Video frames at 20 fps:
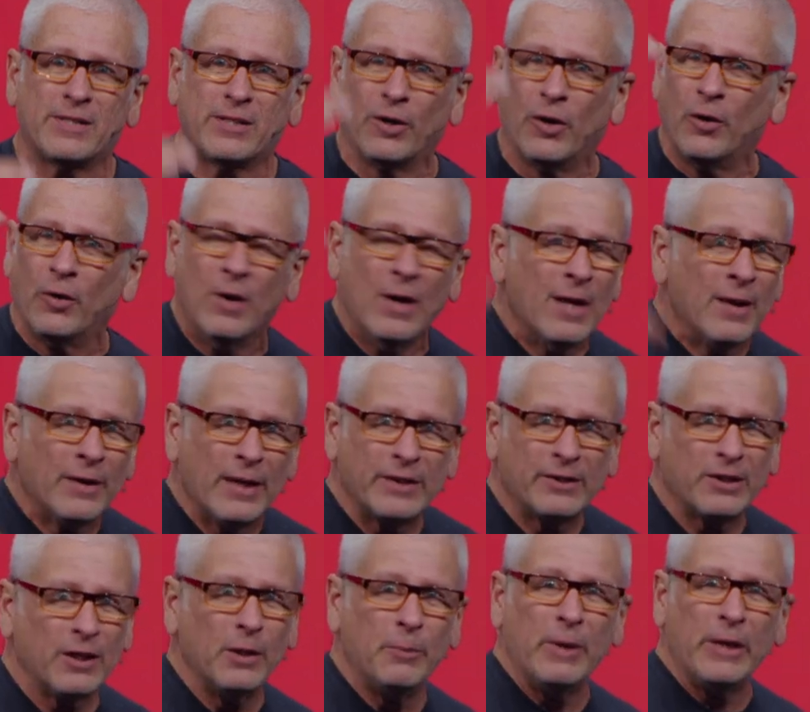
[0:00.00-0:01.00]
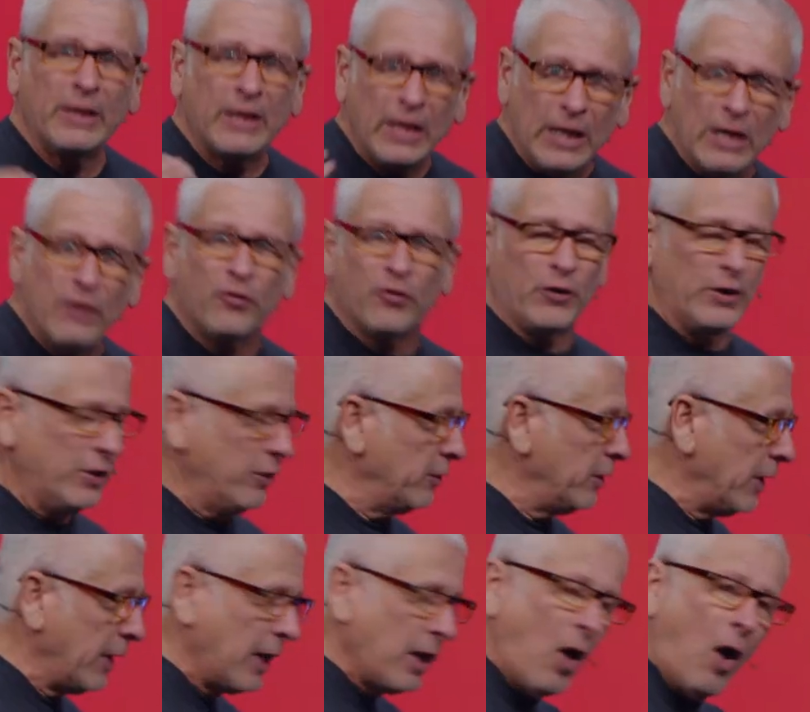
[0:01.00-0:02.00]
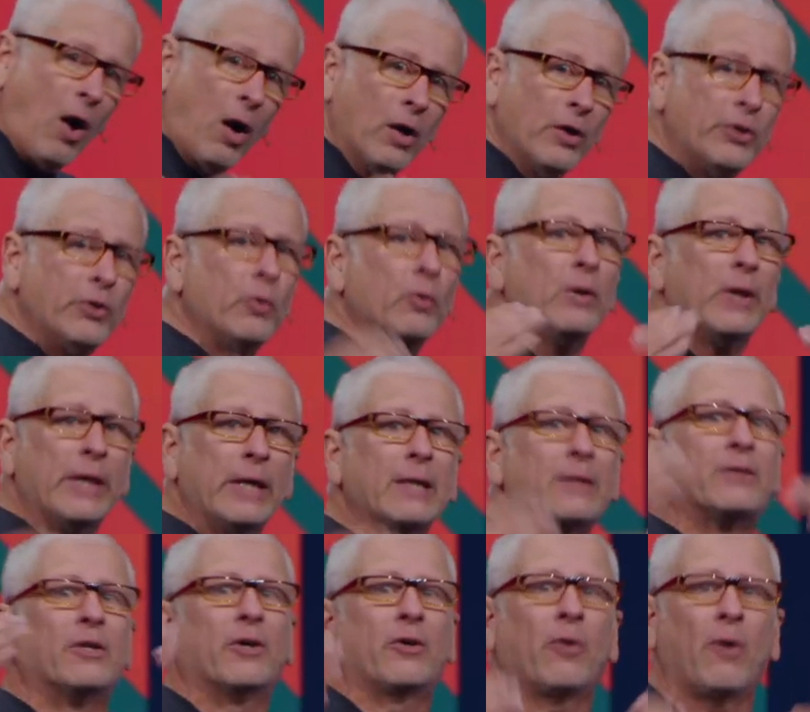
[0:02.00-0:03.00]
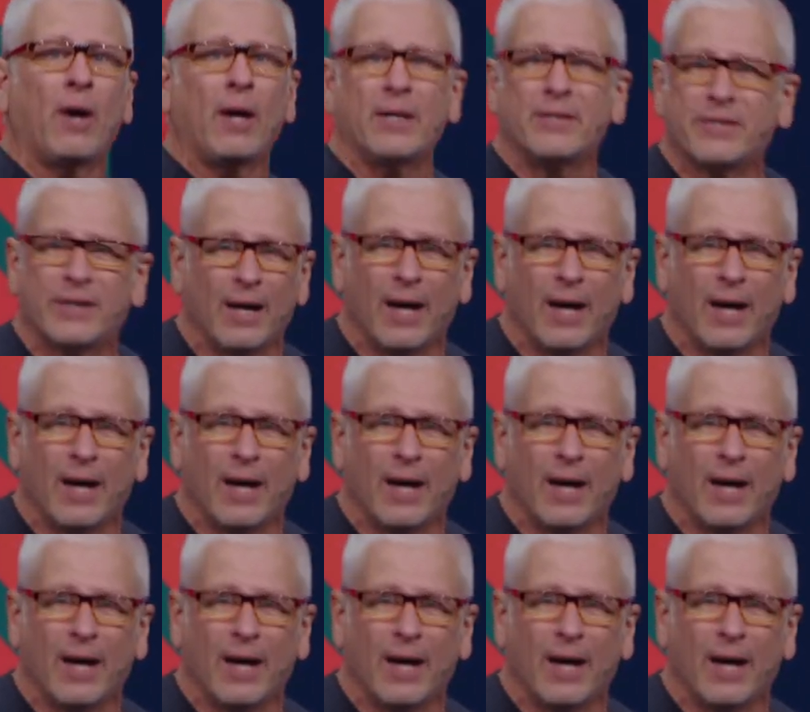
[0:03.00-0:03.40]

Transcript: So that's going to be key for you today. Are you linked to Christ?